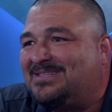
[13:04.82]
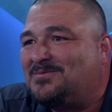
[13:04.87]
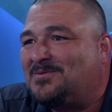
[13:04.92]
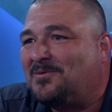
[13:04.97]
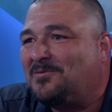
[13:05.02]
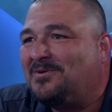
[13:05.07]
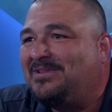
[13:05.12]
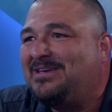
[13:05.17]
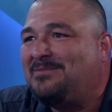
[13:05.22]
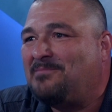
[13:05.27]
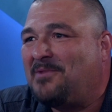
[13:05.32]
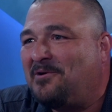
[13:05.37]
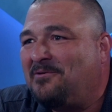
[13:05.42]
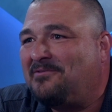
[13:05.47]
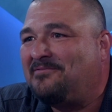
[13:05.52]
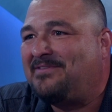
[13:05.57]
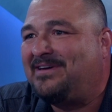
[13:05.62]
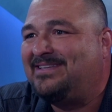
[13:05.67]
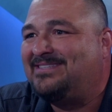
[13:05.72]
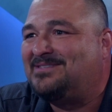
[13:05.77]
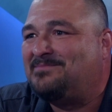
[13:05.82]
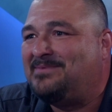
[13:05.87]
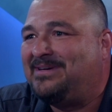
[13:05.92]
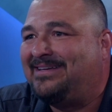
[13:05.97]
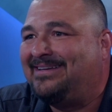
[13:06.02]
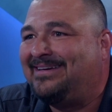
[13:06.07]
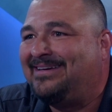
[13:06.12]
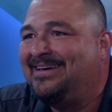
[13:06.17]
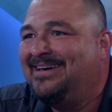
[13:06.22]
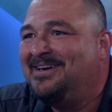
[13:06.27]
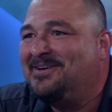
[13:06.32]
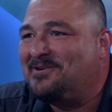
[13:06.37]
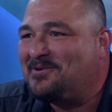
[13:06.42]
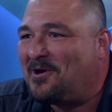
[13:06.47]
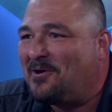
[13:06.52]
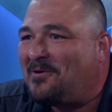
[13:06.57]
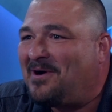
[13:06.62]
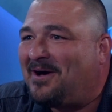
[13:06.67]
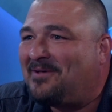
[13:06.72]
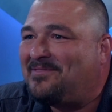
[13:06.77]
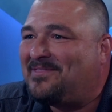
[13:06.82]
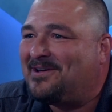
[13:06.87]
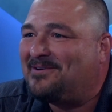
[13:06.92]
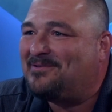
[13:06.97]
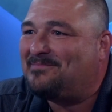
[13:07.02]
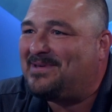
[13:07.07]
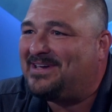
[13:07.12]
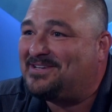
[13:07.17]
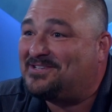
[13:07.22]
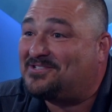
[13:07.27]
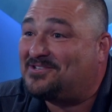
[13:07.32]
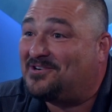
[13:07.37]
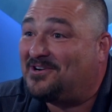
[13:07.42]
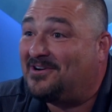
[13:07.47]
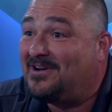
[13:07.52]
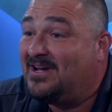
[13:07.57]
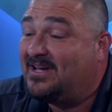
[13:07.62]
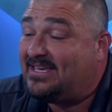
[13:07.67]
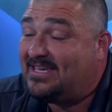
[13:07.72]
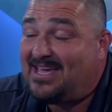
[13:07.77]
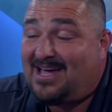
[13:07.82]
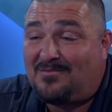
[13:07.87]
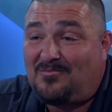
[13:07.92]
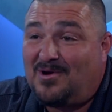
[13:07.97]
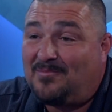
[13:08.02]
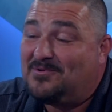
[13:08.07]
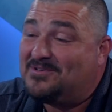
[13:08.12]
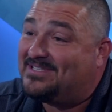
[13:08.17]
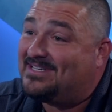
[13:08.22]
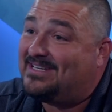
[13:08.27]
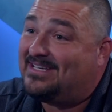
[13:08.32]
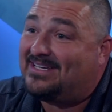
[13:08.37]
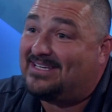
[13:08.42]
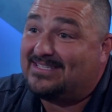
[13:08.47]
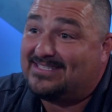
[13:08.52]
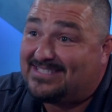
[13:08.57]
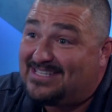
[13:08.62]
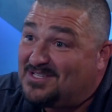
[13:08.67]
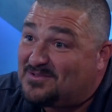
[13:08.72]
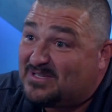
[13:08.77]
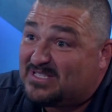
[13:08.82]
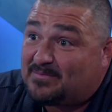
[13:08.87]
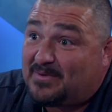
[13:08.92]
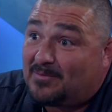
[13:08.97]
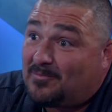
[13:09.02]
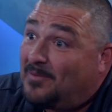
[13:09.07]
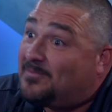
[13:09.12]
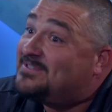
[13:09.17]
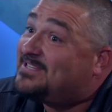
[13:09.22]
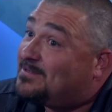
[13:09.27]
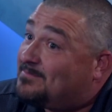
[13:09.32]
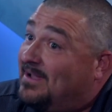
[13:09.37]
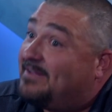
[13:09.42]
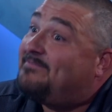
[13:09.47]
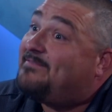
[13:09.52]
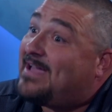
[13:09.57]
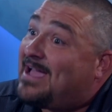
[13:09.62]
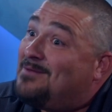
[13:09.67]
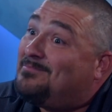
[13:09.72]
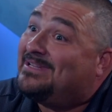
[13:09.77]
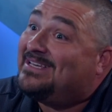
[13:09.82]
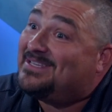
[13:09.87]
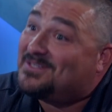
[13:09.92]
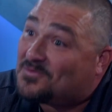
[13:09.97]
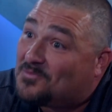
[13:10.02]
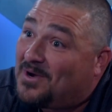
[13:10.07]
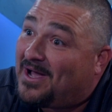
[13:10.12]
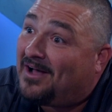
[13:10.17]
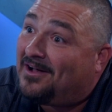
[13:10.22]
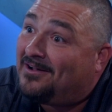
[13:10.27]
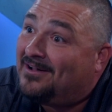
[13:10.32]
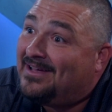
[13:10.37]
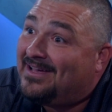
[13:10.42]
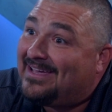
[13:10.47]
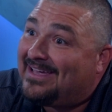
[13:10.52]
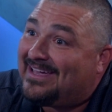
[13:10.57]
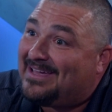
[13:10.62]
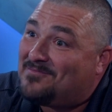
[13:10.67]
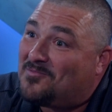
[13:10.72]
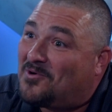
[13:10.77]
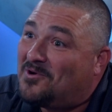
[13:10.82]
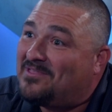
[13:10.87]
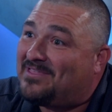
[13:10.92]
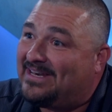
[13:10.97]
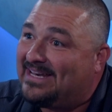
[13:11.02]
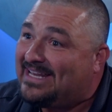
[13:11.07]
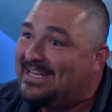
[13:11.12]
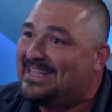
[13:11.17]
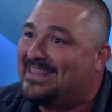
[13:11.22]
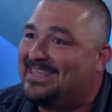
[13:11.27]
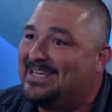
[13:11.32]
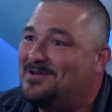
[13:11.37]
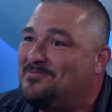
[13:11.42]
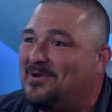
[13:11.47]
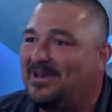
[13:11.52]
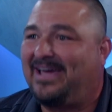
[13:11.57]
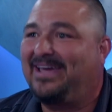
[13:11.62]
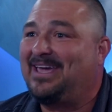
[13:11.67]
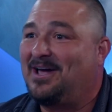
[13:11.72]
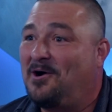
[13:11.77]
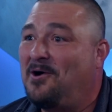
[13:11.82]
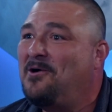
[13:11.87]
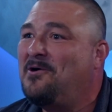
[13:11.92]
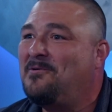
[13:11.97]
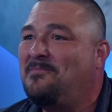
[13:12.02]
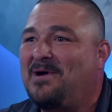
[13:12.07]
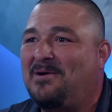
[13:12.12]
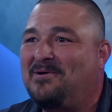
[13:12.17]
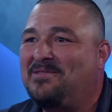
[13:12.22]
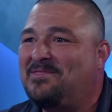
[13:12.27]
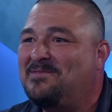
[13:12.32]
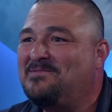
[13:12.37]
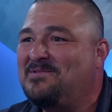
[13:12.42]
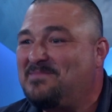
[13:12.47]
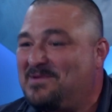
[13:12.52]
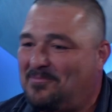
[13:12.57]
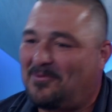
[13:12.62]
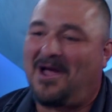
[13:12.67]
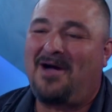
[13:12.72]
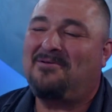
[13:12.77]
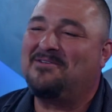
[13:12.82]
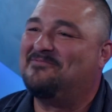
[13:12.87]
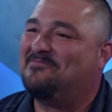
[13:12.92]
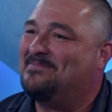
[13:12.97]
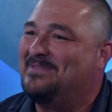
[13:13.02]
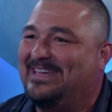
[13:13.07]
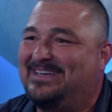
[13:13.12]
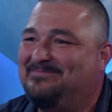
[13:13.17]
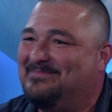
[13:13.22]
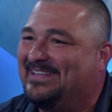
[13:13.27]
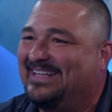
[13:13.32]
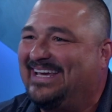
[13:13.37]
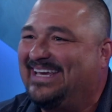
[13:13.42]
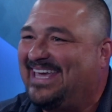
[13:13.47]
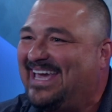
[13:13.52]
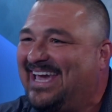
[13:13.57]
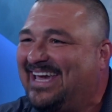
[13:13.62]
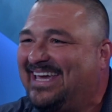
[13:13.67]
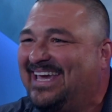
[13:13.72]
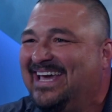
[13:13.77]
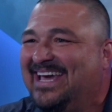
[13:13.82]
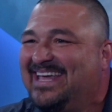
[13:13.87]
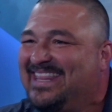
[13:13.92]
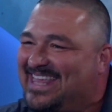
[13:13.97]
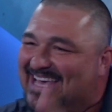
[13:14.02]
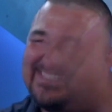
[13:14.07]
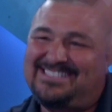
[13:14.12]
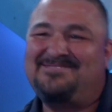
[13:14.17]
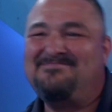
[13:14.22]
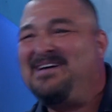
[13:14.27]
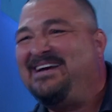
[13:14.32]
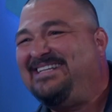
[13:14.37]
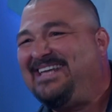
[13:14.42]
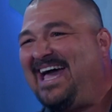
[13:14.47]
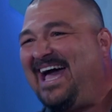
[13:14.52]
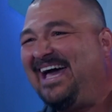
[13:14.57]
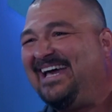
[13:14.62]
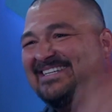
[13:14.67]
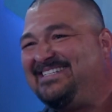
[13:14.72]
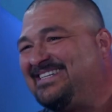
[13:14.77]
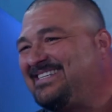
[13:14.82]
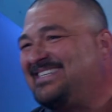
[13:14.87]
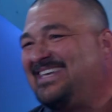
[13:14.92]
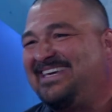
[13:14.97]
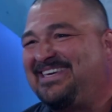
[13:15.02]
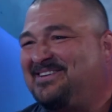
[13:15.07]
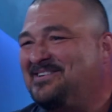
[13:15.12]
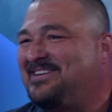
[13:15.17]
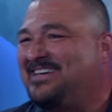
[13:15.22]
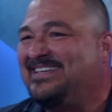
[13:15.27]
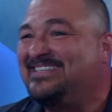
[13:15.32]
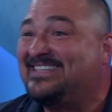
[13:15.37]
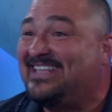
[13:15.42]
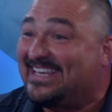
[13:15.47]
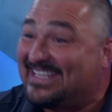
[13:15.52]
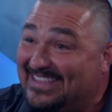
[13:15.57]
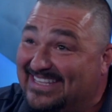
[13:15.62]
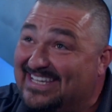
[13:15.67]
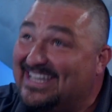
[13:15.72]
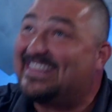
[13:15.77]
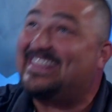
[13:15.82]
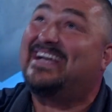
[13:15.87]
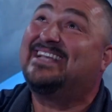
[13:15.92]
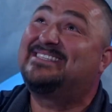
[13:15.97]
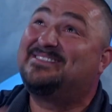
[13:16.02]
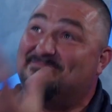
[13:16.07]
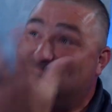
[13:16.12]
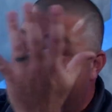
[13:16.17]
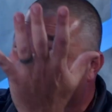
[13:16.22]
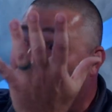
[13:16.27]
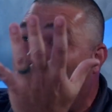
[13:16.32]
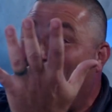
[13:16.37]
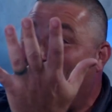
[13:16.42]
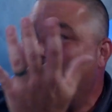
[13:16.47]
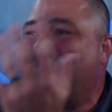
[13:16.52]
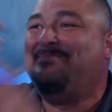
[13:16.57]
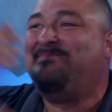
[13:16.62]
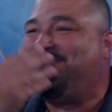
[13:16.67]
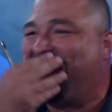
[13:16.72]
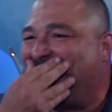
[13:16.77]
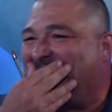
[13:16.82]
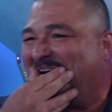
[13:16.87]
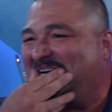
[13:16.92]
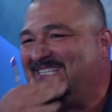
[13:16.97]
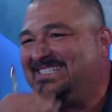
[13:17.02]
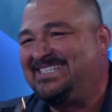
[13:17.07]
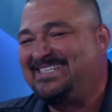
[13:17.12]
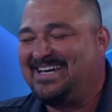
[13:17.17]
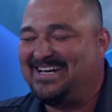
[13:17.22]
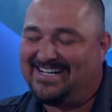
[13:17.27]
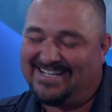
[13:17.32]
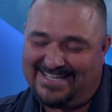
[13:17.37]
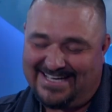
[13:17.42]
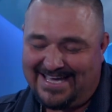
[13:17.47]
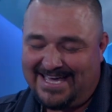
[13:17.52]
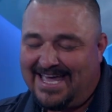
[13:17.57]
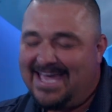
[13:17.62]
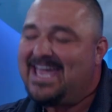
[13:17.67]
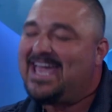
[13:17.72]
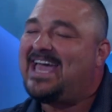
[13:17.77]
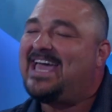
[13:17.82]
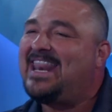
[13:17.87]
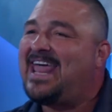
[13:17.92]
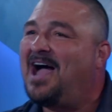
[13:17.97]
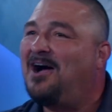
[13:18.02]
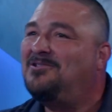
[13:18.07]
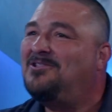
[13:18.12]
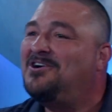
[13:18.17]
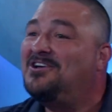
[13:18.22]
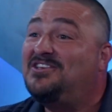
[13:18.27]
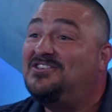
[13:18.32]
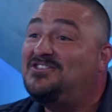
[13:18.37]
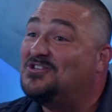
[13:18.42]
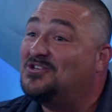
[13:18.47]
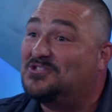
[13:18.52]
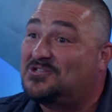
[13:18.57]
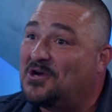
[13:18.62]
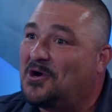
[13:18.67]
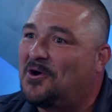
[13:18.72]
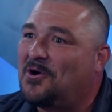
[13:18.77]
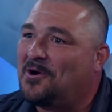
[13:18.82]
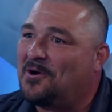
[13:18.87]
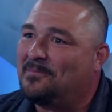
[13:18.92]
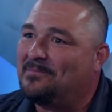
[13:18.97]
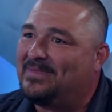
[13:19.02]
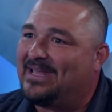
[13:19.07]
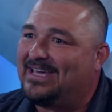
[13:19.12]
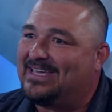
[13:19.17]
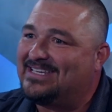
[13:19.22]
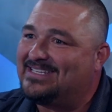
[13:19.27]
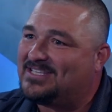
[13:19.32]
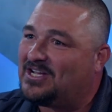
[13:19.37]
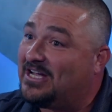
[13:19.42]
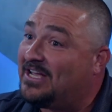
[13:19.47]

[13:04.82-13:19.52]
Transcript: what really motivates me to go out there and make sure, I'm representing constituents, but I'm representing my family as well. And more than anything, when I get home, I want them to be proud of me and be like, hey, that's my dad. Just like your kids are like, look, that's mom up there. So, and how long is your term? Like, is there?